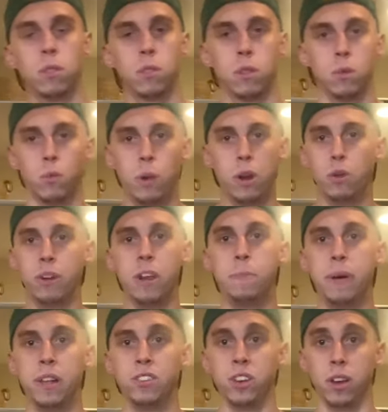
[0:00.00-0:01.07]
We don't need
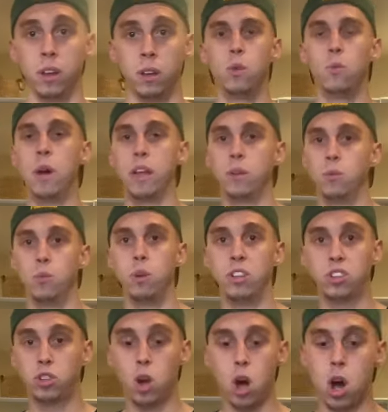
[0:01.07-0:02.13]
pitching. When we
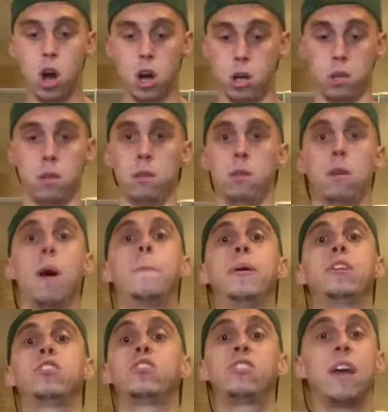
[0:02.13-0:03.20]
saw a
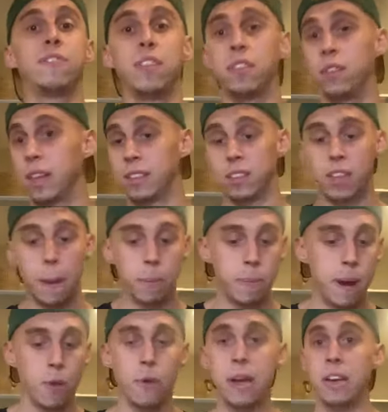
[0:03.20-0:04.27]
pitching staff that, like the Tampa Bay
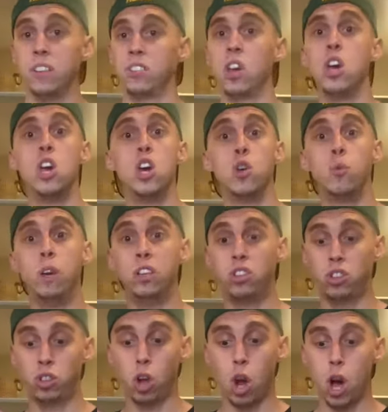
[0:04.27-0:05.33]
Rays, we
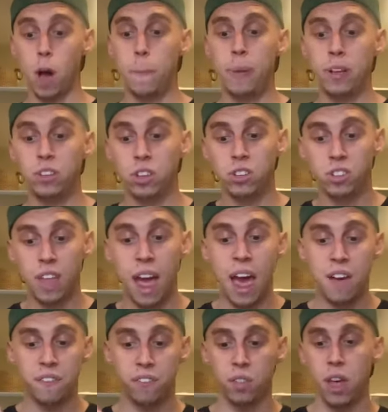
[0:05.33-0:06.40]
saw a pitching
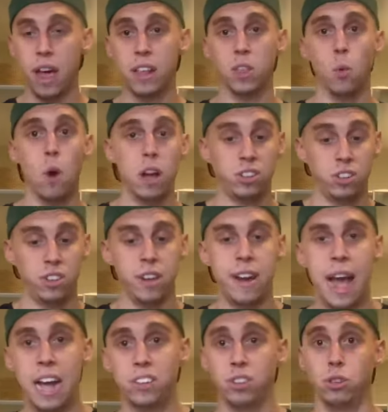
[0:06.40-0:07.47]
staff like the Washington
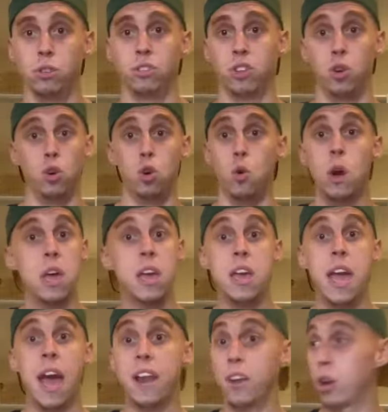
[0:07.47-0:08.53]
Nationals who
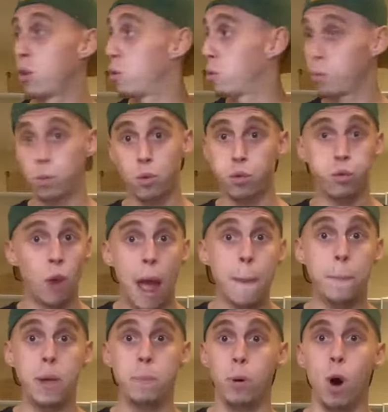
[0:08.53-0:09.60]
had a
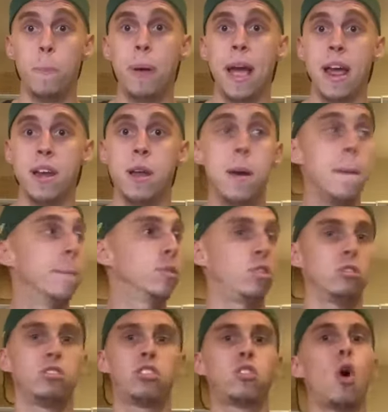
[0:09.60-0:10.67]
crappy bullpen, but
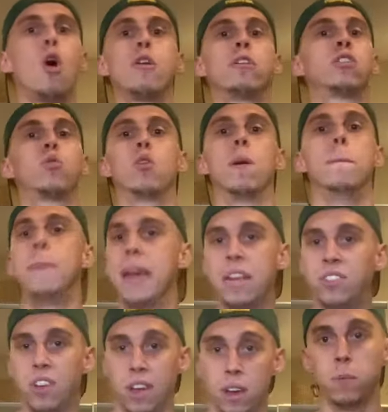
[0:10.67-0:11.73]
their starters were
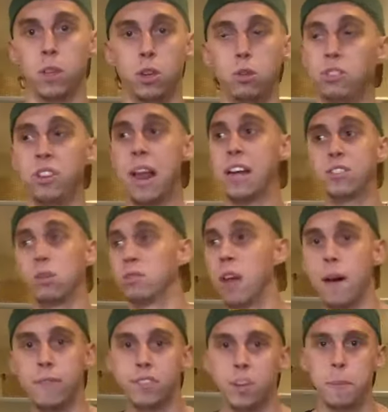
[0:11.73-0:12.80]
amazing. Houston Astros
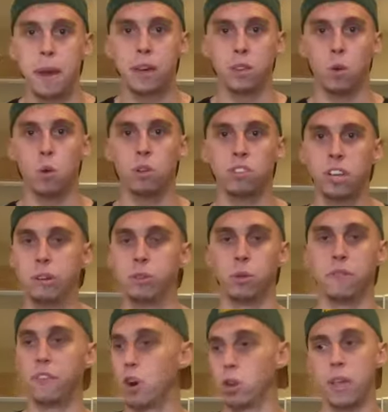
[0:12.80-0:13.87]
obviously making the World Series with
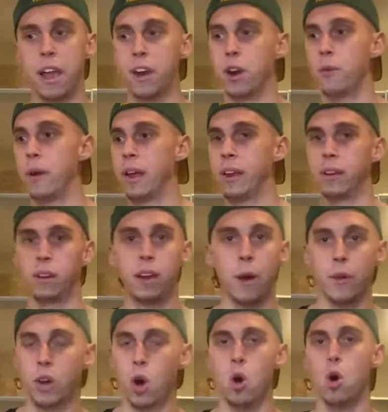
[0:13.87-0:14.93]
Verlander and
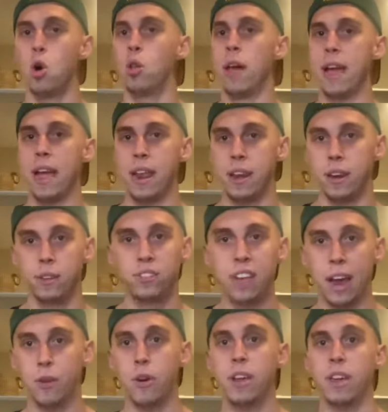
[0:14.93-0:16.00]
Gerrit Cole and Zach
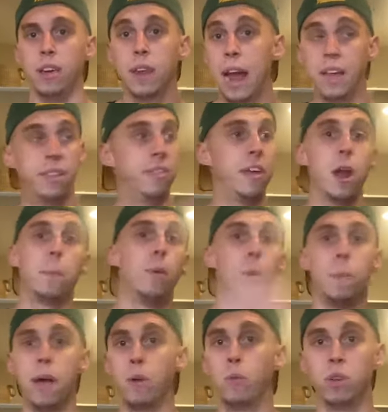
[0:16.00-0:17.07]
Greinke. And then their
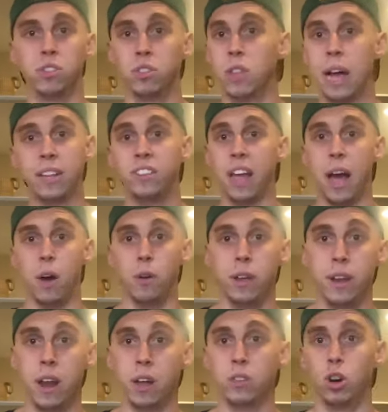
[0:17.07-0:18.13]
bullpen was lights out
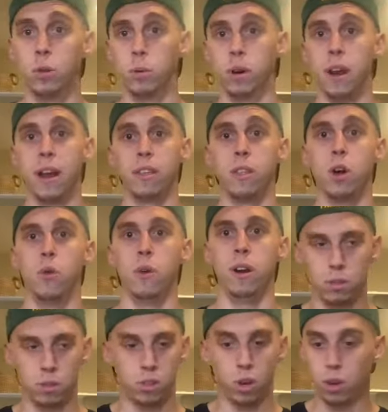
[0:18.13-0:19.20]
in October out of nowhere.
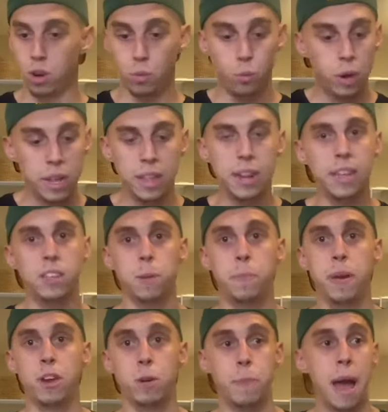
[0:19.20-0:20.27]
So you really need to
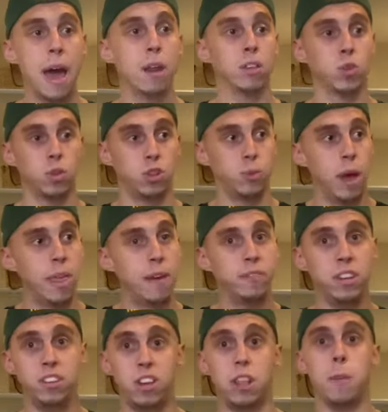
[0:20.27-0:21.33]
pick your battles. Would you rather have
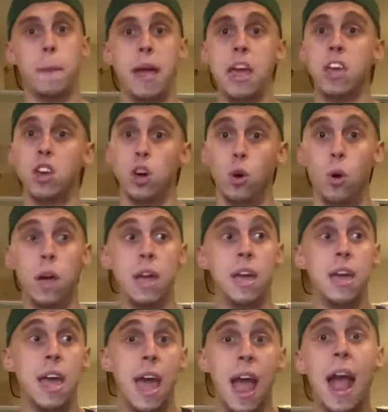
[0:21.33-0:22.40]
DJ LeMahieu
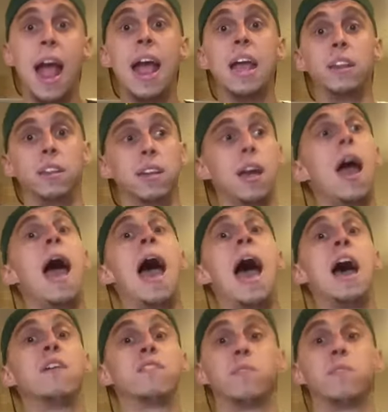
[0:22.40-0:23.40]
and have,